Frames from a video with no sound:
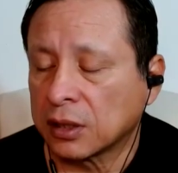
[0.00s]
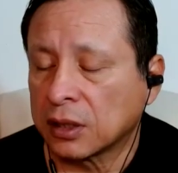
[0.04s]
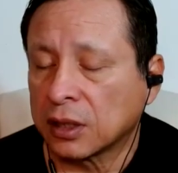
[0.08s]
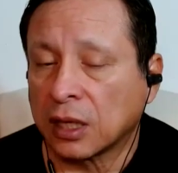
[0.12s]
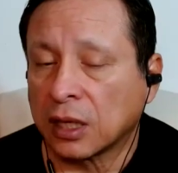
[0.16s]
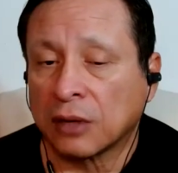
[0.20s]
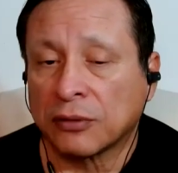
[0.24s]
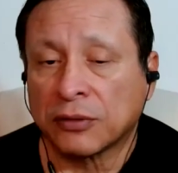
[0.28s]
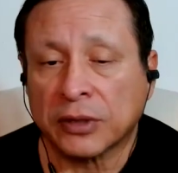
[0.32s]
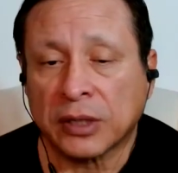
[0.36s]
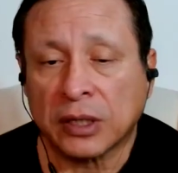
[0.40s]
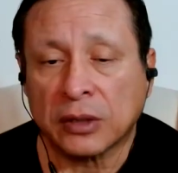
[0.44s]

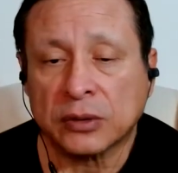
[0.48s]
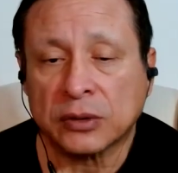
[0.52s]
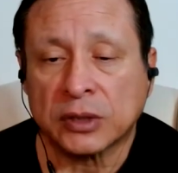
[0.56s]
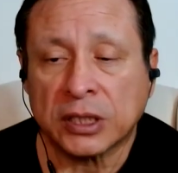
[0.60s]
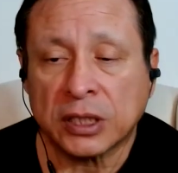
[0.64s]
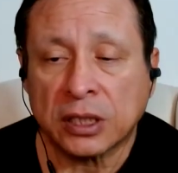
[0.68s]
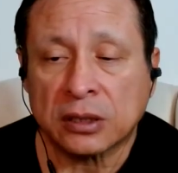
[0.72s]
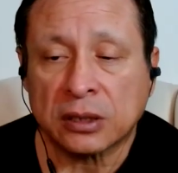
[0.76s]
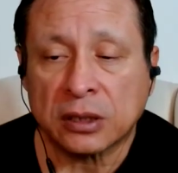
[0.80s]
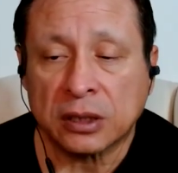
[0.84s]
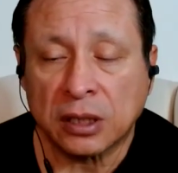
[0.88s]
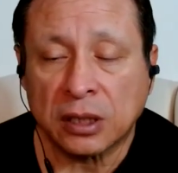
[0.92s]
I forget what
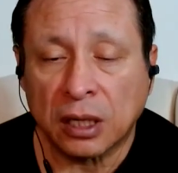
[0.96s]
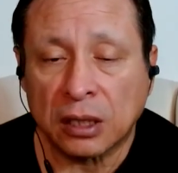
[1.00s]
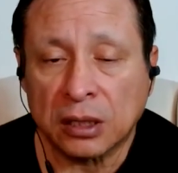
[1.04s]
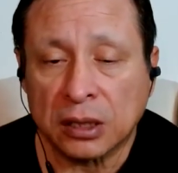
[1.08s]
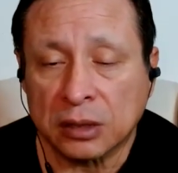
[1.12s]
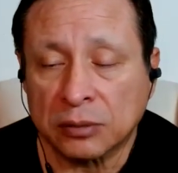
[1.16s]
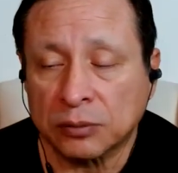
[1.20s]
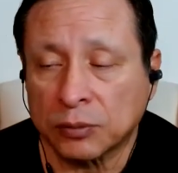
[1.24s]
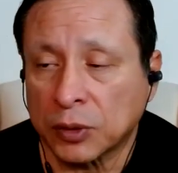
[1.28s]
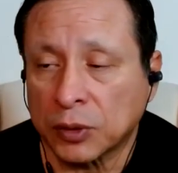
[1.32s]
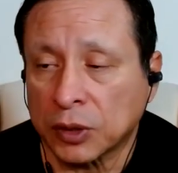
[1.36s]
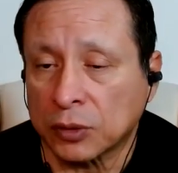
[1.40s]
the other
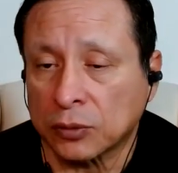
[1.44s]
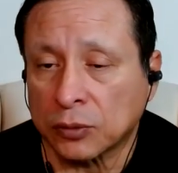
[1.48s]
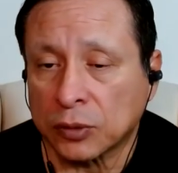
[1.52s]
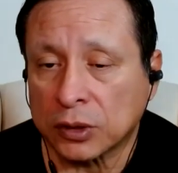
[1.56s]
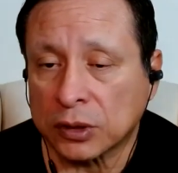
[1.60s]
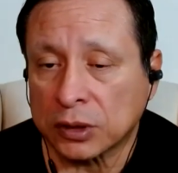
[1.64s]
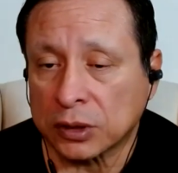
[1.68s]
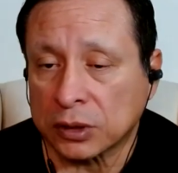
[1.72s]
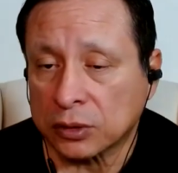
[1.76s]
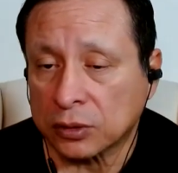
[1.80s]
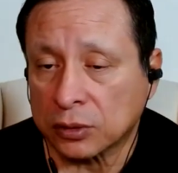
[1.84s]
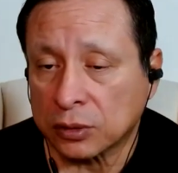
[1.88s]
Gottlieb book
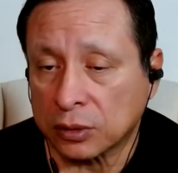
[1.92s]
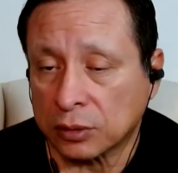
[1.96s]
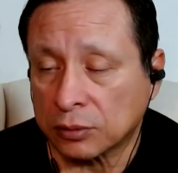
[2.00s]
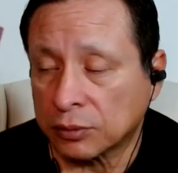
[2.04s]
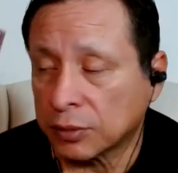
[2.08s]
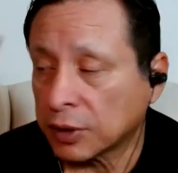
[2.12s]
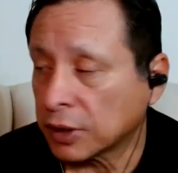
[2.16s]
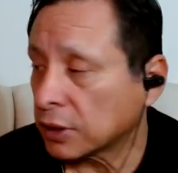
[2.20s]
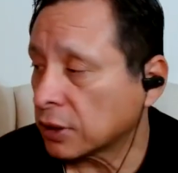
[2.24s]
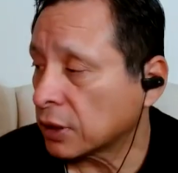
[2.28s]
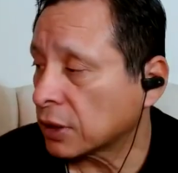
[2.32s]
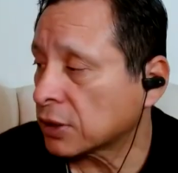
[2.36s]
was,
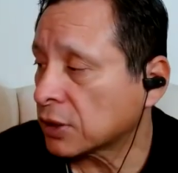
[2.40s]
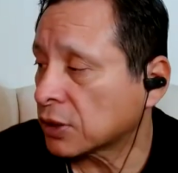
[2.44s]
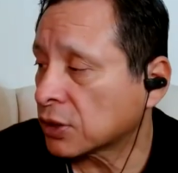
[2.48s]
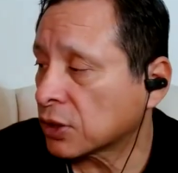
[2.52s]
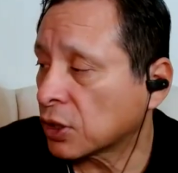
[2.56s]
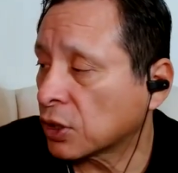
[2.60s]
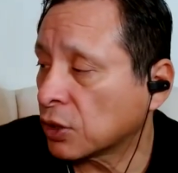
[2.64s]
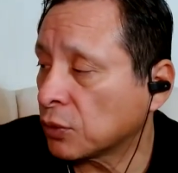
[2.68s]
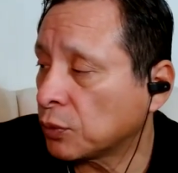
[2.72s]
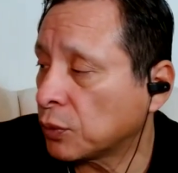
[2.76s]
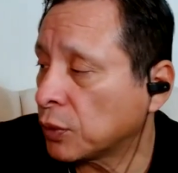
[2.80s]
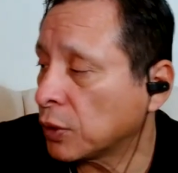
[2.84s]
but this is a
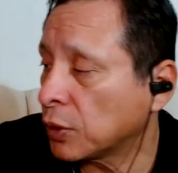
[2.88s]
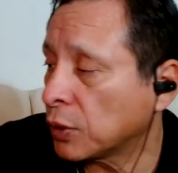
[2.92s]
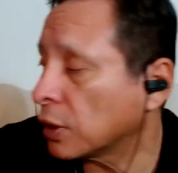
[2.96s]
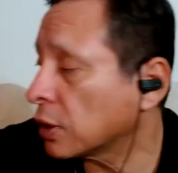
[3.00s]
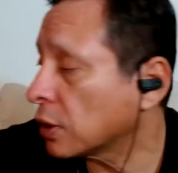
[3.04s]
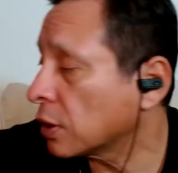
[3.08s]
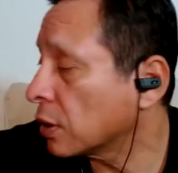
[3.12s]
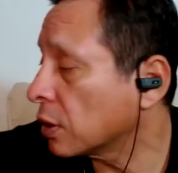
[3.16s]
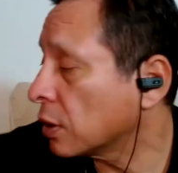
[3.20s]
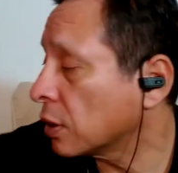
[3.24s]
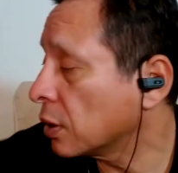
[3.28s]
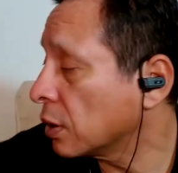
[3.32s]
good
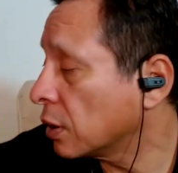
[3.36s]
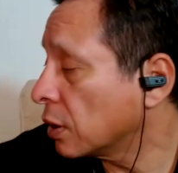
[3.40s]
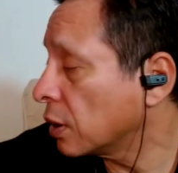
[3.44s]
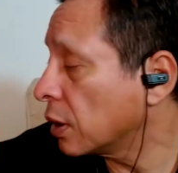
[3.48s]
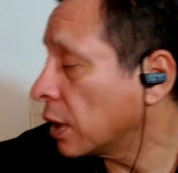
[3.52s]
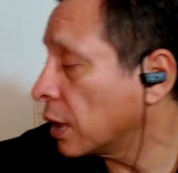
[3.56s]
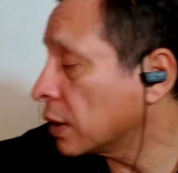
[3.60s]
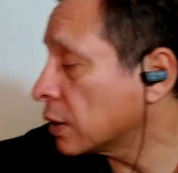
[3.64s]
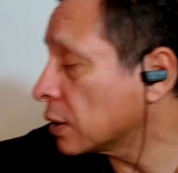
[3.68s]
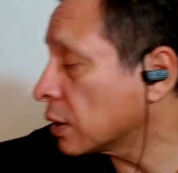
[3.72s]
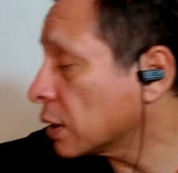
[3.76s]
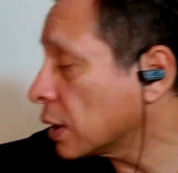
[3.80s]
book.
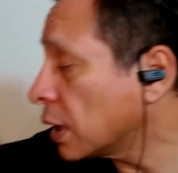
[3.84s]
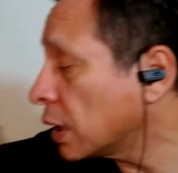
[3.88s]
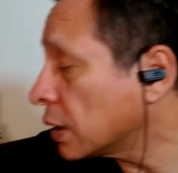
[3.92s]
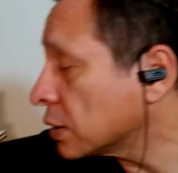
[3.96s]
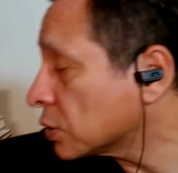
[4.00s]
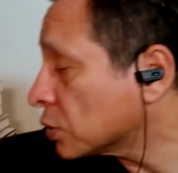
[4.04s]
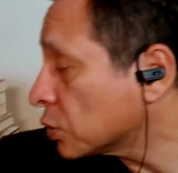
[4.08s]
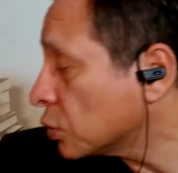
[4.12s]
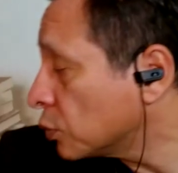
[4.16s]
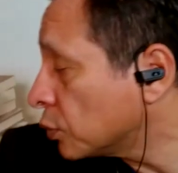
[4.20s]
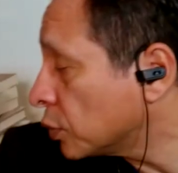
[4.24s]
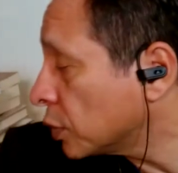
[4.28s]
And the
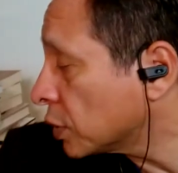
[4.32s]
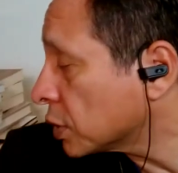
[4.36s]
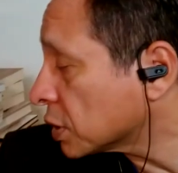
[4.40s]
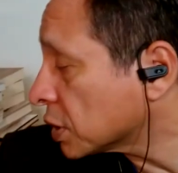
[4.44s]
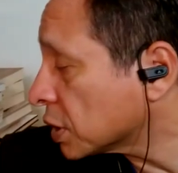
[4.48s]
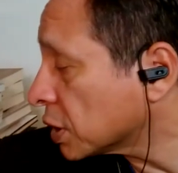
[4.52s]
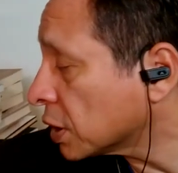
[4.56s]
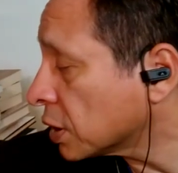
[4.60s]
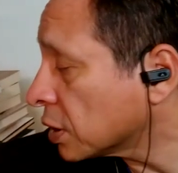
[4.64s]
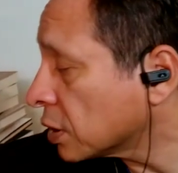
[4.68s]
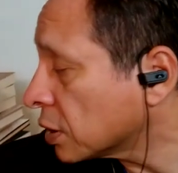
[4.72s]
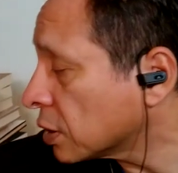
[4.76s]
last two books
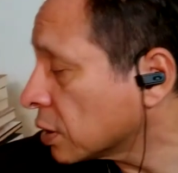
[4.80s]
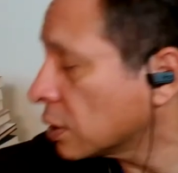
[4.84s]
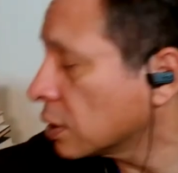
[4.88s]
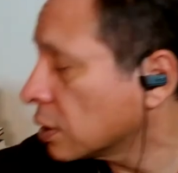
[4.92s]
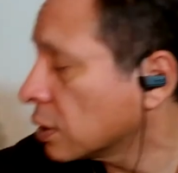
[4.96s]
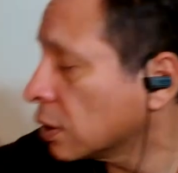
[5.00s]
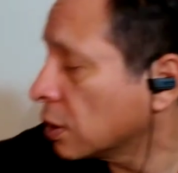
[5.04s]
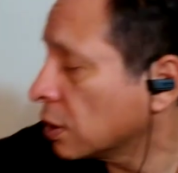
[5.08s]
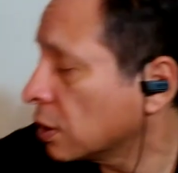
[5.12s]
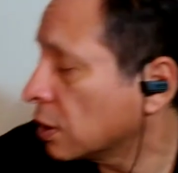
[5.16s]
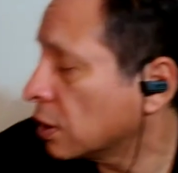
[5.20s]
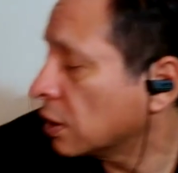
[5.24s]
here,
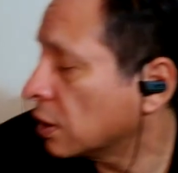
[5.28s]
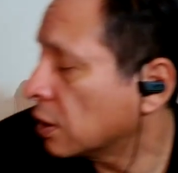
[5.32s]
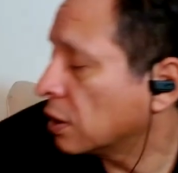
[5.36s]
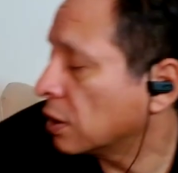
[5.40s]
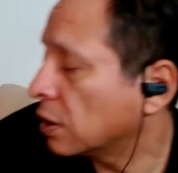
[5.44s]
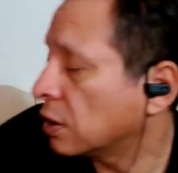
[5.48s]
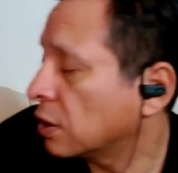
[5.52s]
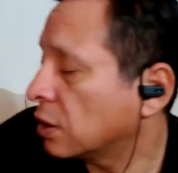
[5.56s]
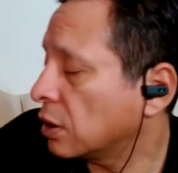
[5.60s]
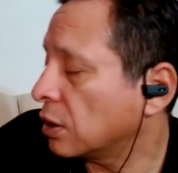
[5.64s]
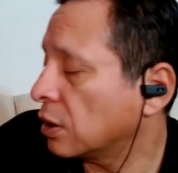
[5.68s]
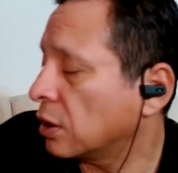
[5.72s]

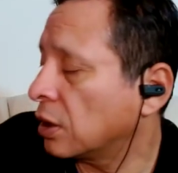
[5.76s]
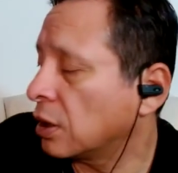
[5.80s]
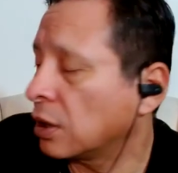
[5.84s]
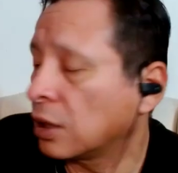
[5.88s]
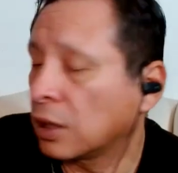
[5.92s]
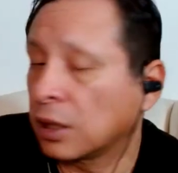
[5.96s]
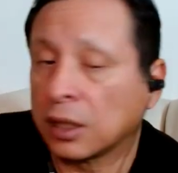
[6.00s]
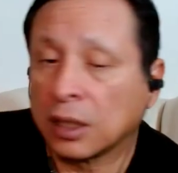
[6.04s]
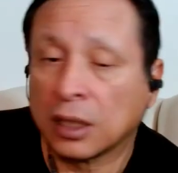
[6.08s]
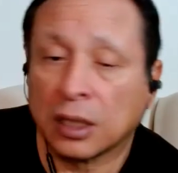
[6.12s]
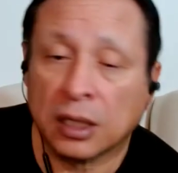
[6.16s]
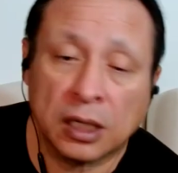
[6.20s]

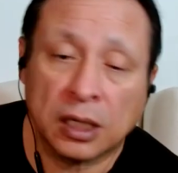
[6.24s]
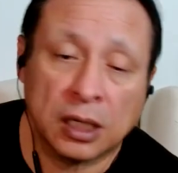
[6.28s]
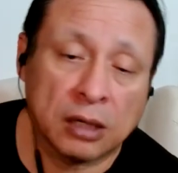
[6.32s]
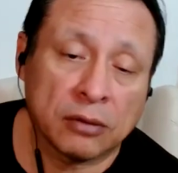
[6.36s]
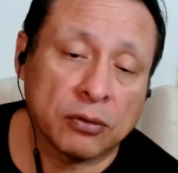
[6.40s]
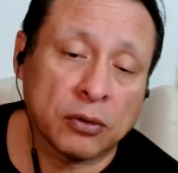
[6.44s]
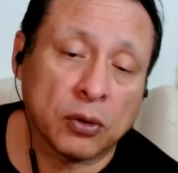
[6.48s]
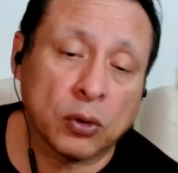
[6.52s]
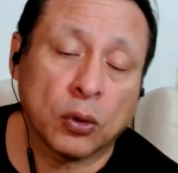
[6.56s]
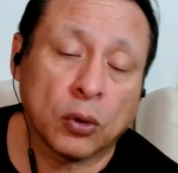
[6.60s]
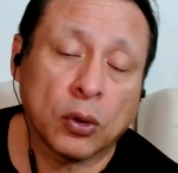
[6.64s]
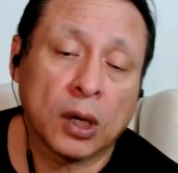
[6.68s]
I
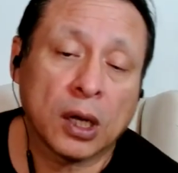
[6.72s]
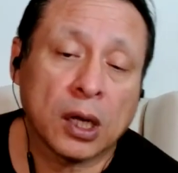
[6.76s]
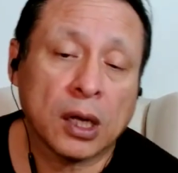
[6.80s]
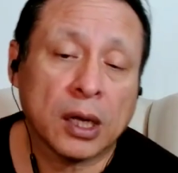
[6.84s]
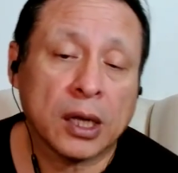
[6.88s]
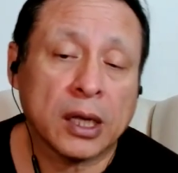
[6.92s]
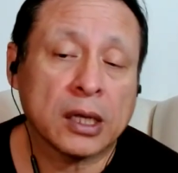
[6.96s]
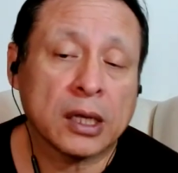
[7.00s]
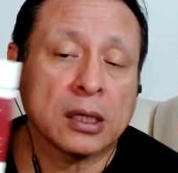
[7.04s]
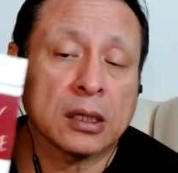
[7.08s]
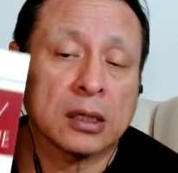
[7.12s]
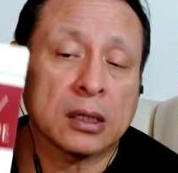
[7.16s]
have
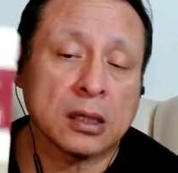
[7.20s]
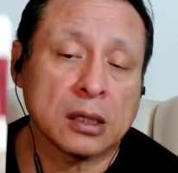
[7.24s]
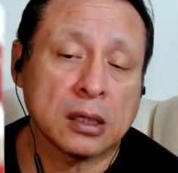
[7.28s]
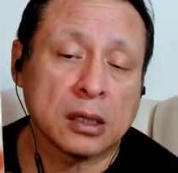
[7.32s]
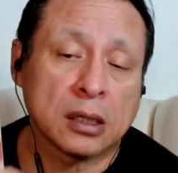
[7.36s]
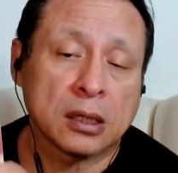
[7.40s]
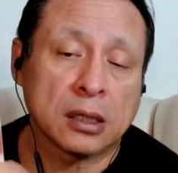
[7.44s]
Quine,